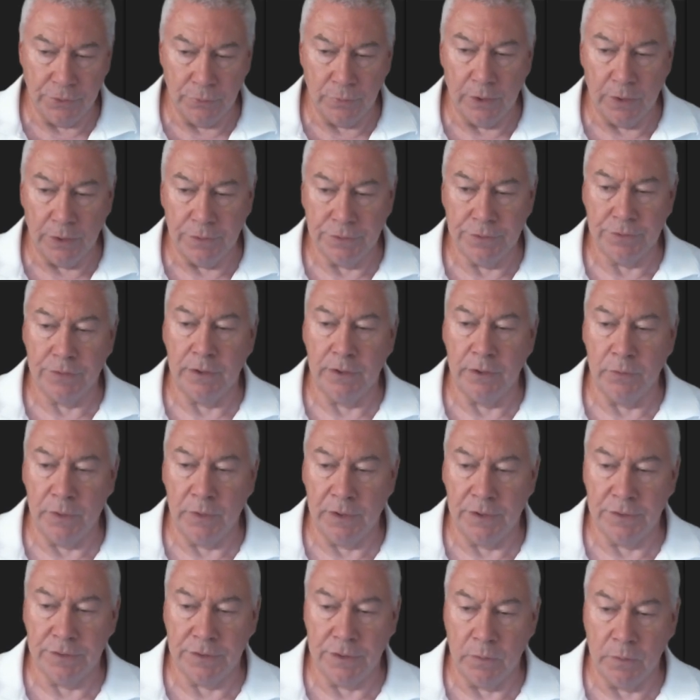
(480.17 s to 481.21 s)
rows so that we
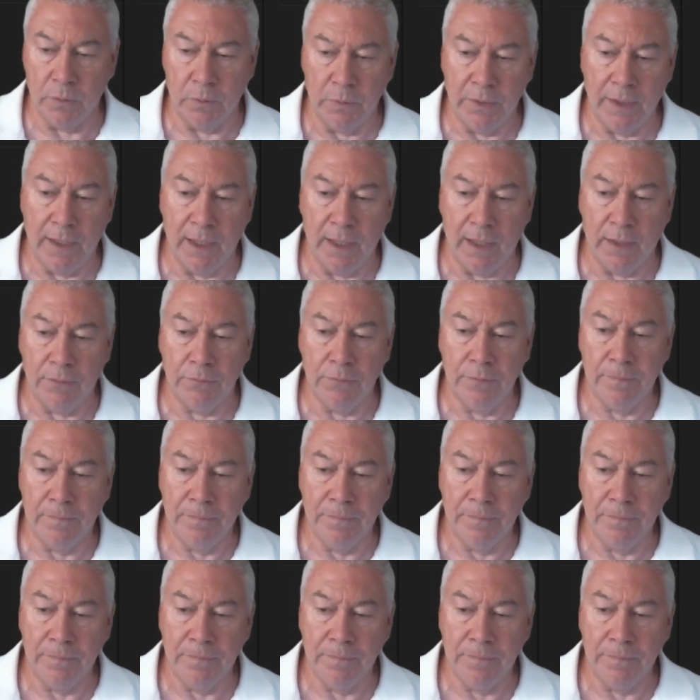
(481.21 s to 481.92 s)
can see what we have.